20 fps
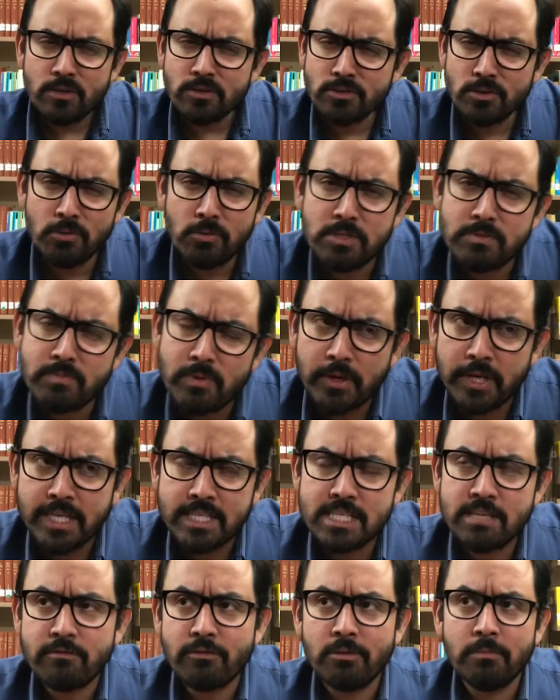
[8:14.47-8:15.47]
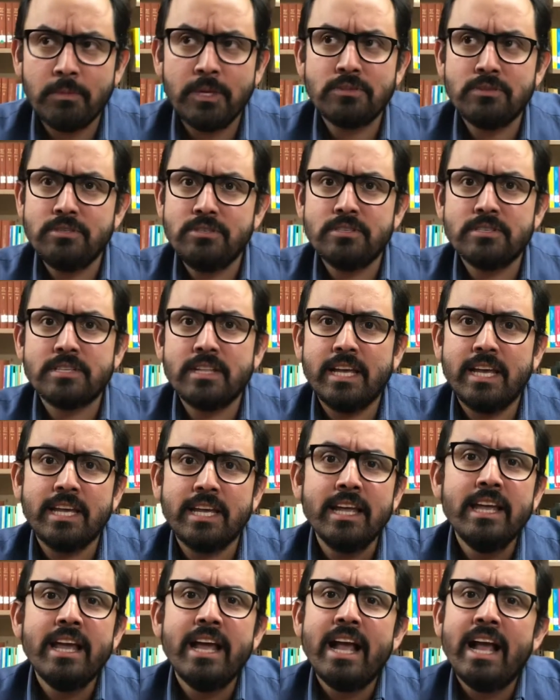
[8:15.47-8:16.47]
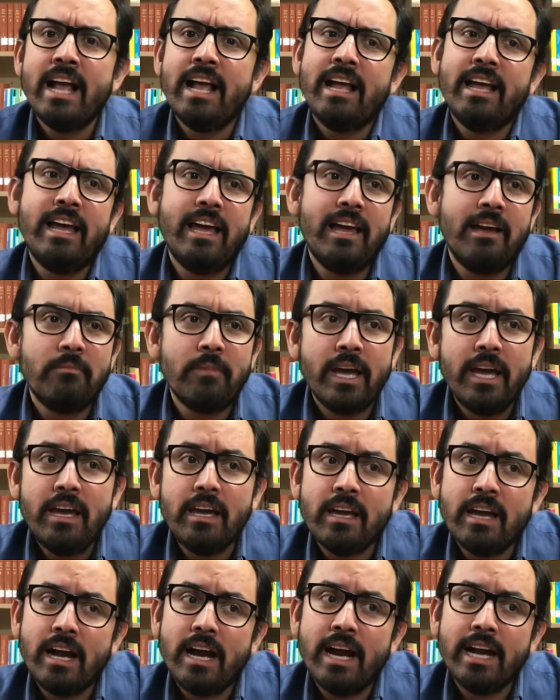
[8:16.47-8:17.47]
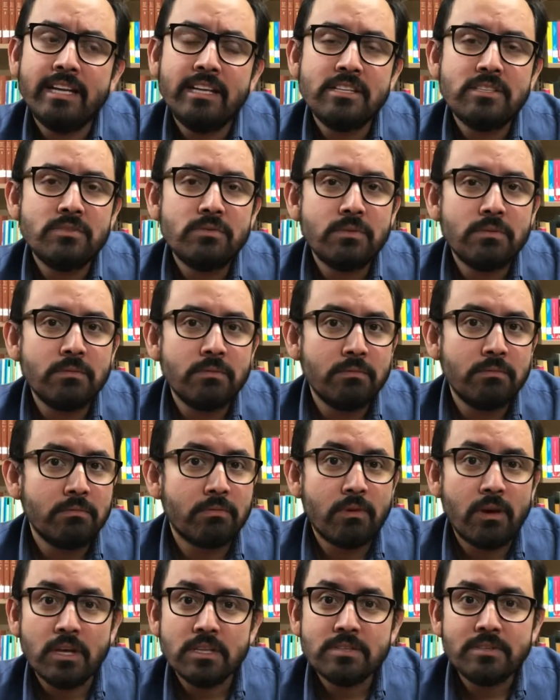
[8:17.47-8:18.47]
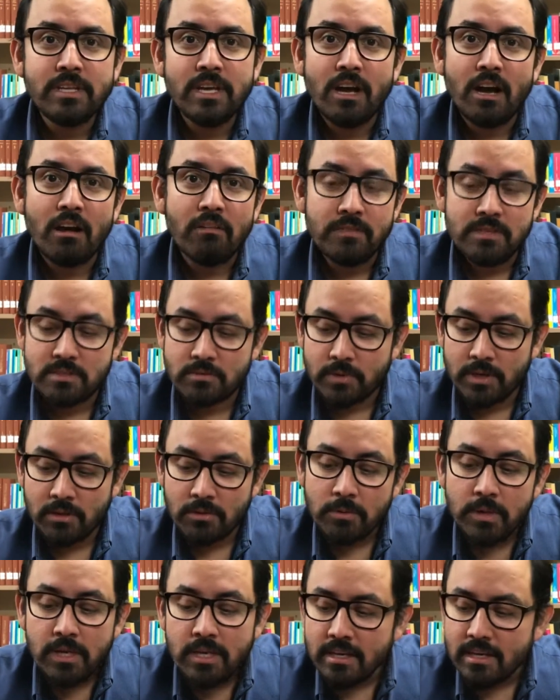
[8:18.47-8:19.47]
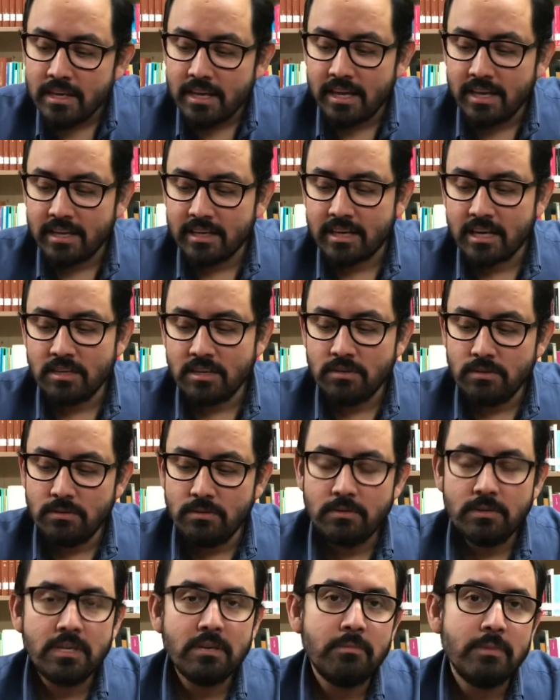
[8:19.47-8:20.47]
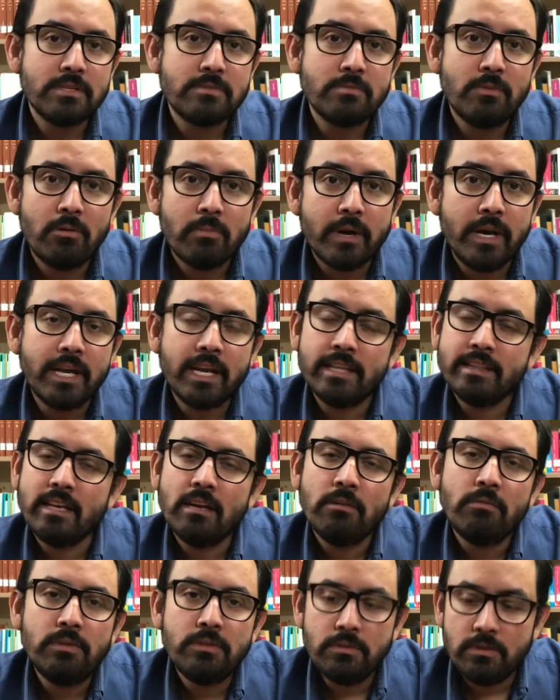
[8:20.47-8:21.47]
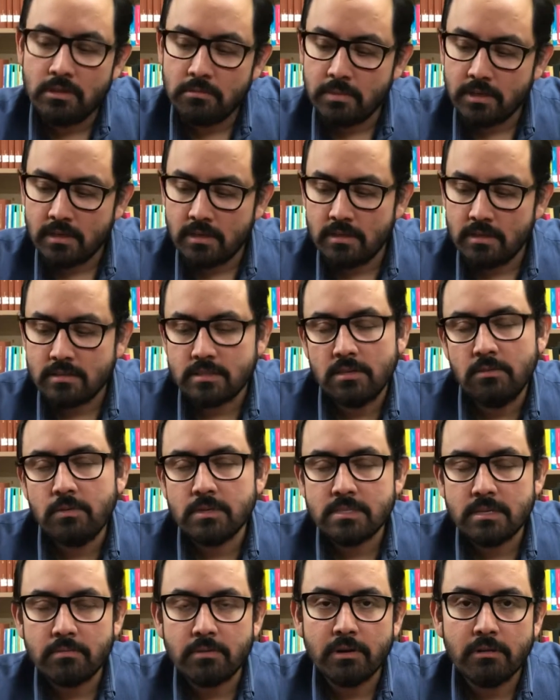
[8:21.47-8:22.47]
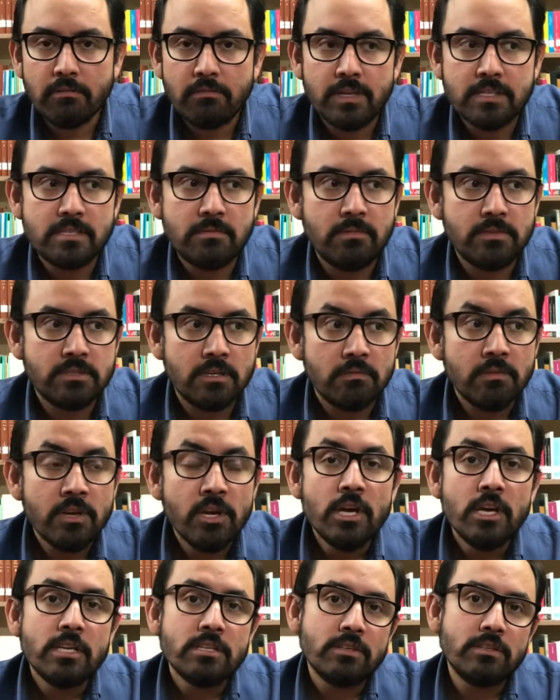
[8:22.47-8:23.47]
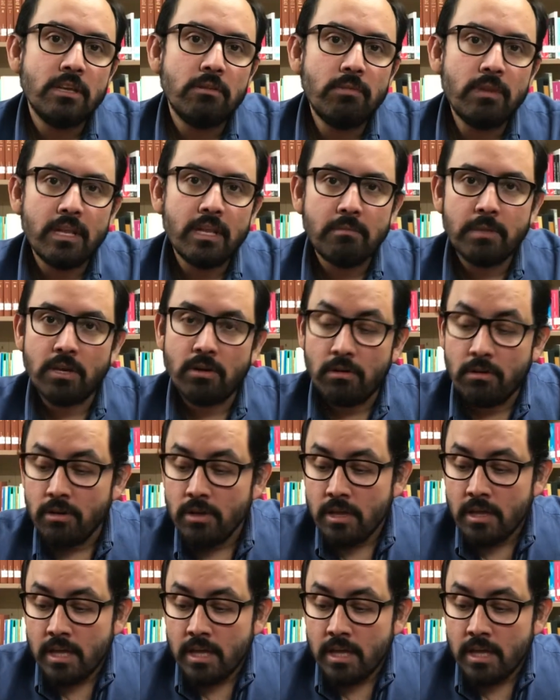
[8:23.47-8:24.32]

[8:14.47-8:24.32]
So it was very easy for me to just like, hey, I need to run to the office real quick. Can you give me a small break? And they will do it because it was a very flexible job. So they will let me go.